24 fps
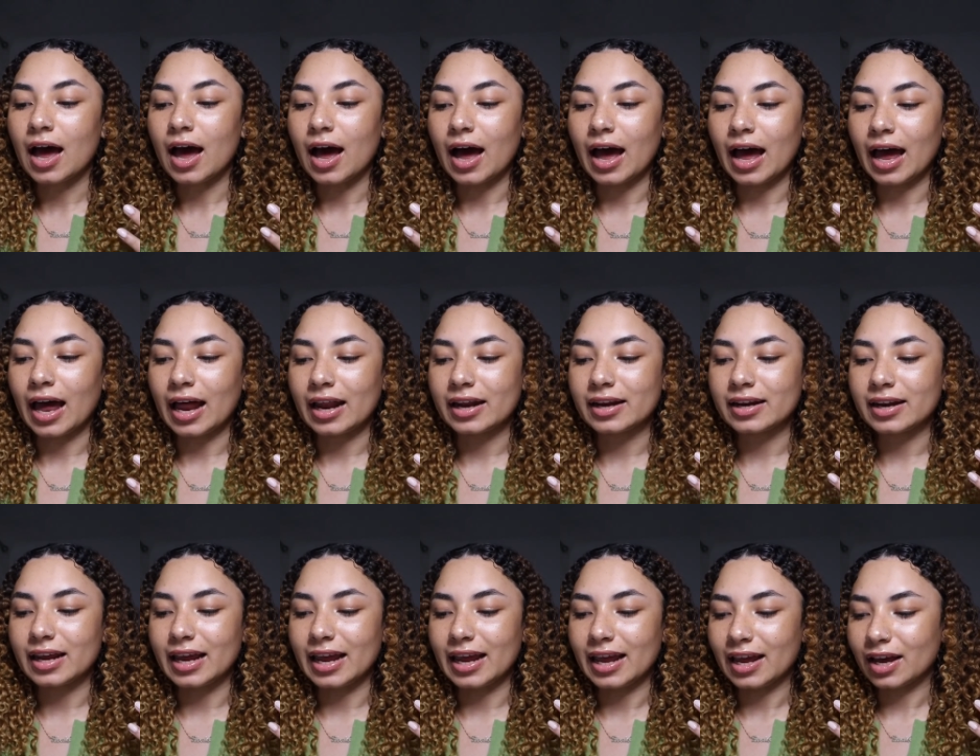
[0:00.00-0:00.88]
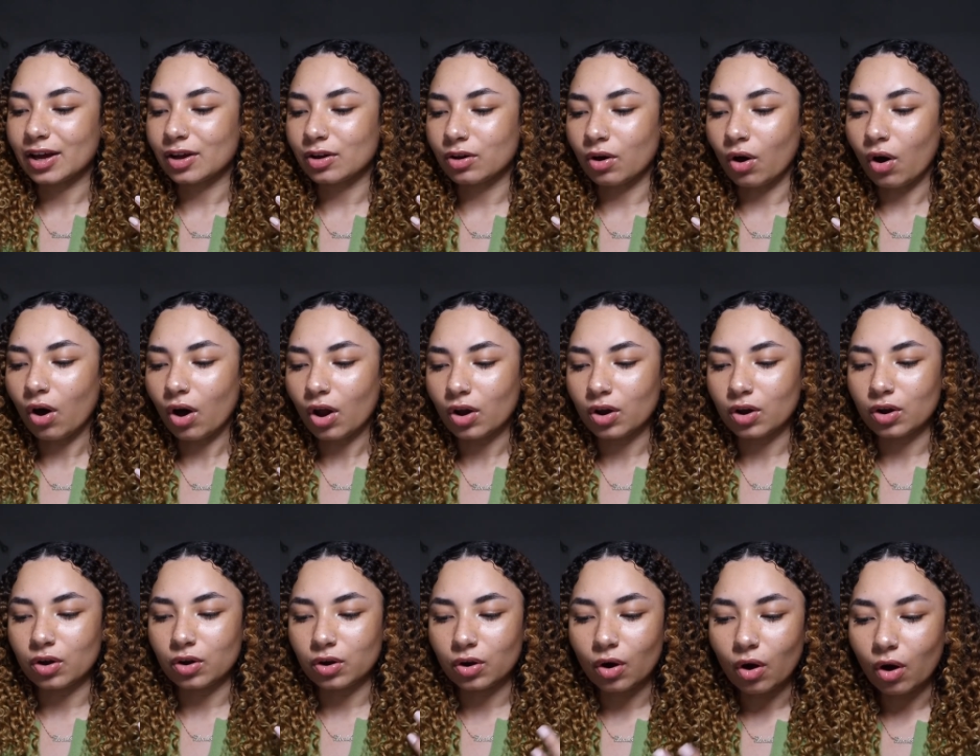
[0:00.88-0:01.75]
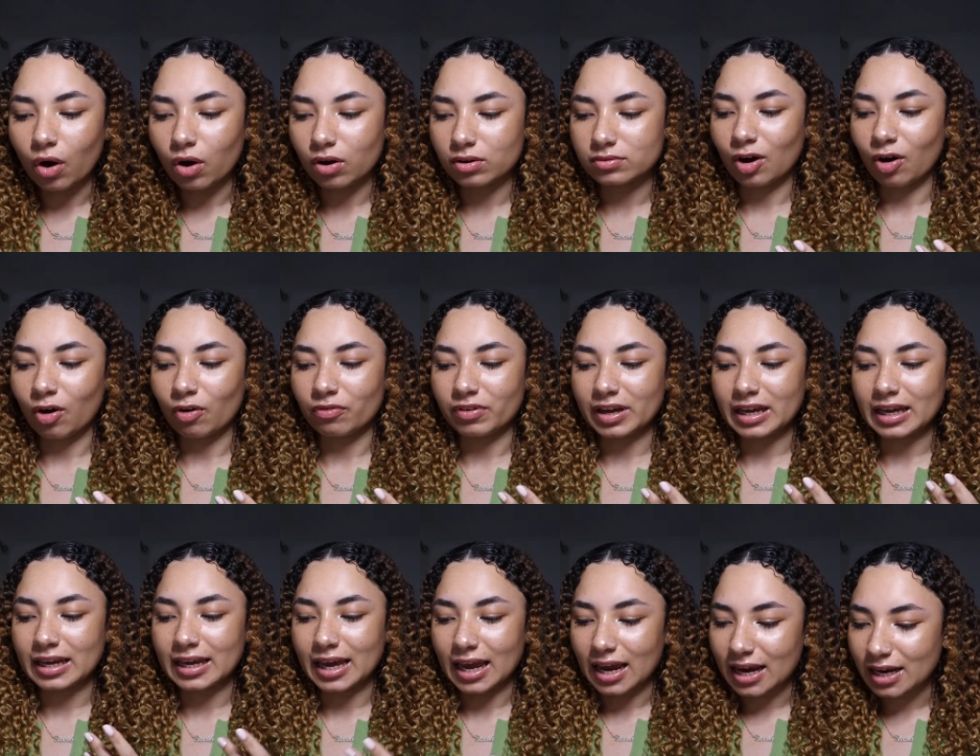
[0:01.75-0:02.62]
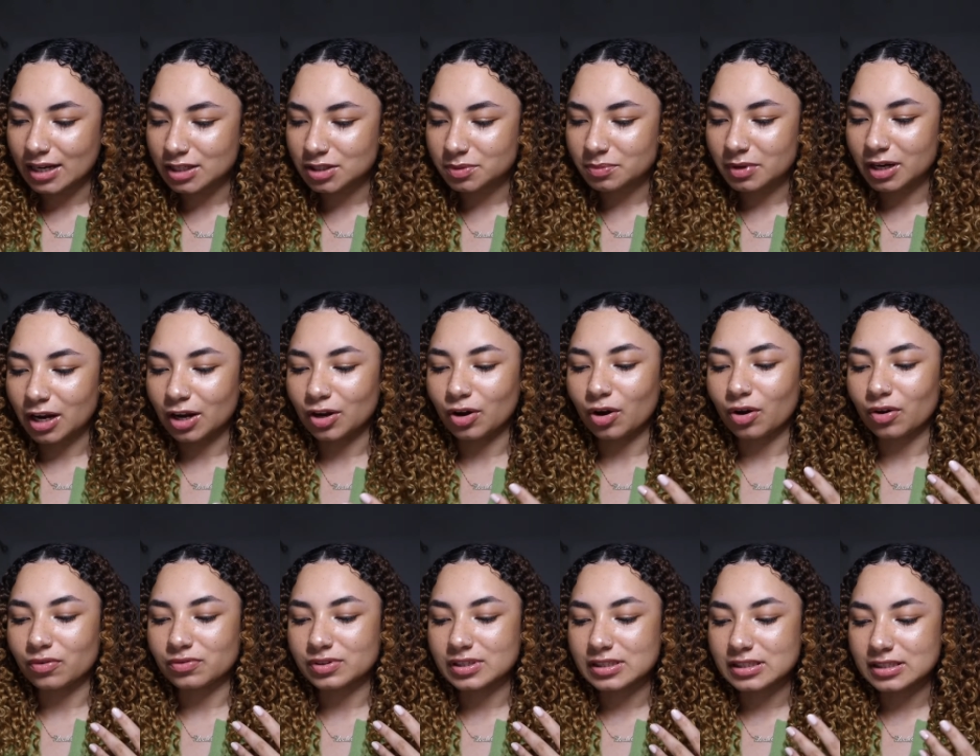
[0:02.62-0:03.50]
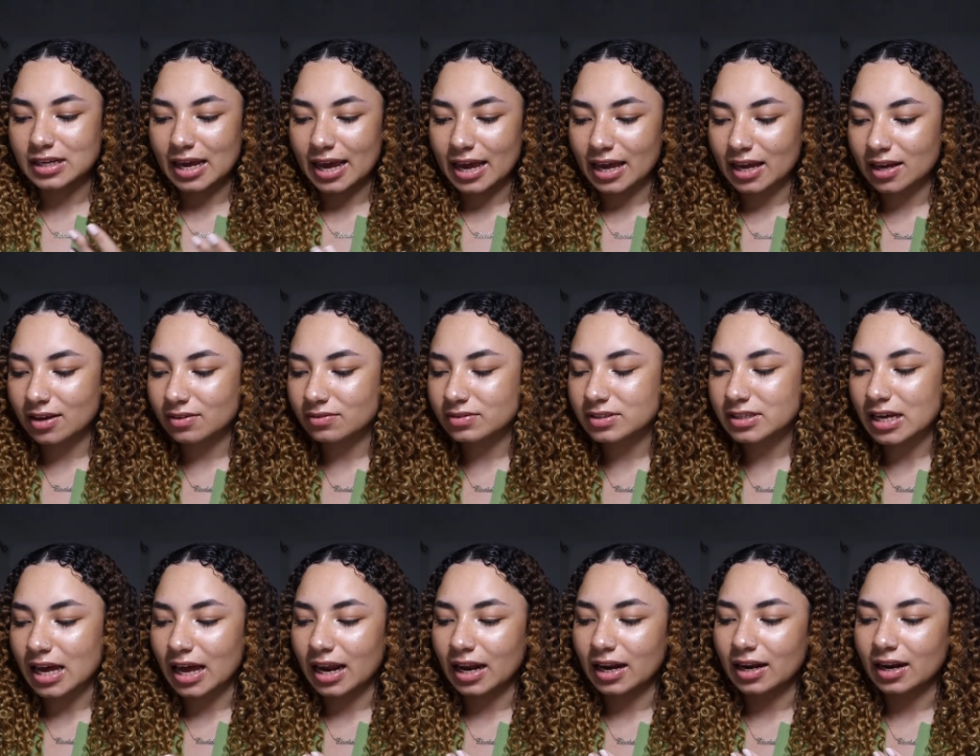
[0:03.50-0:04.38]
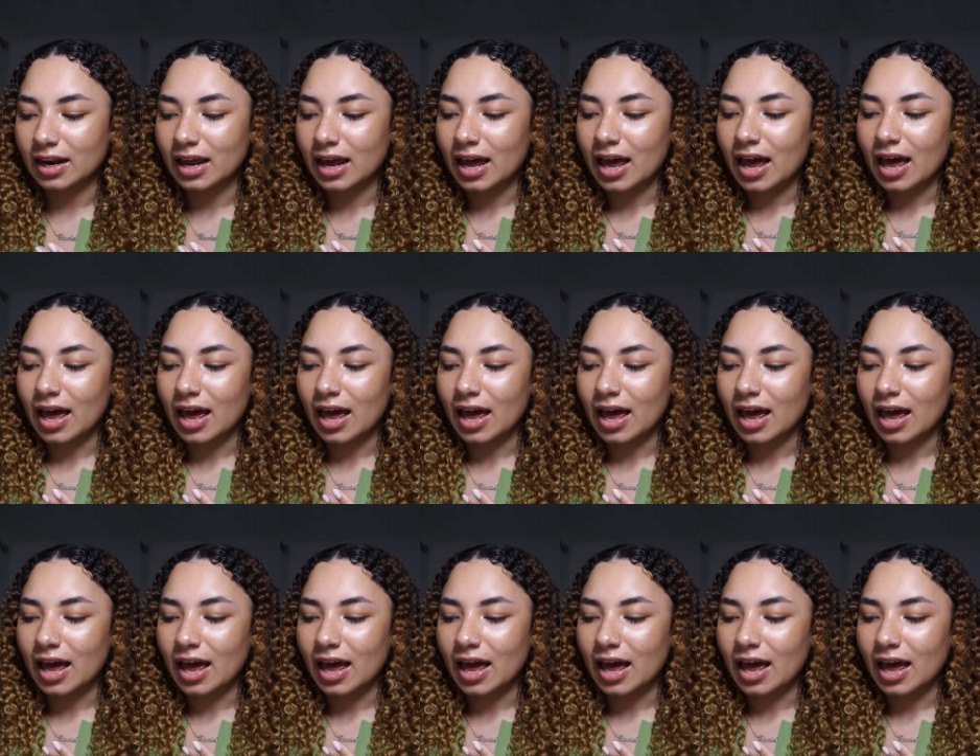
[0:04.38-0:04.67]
and it got a lot of engagement, a lot of saves and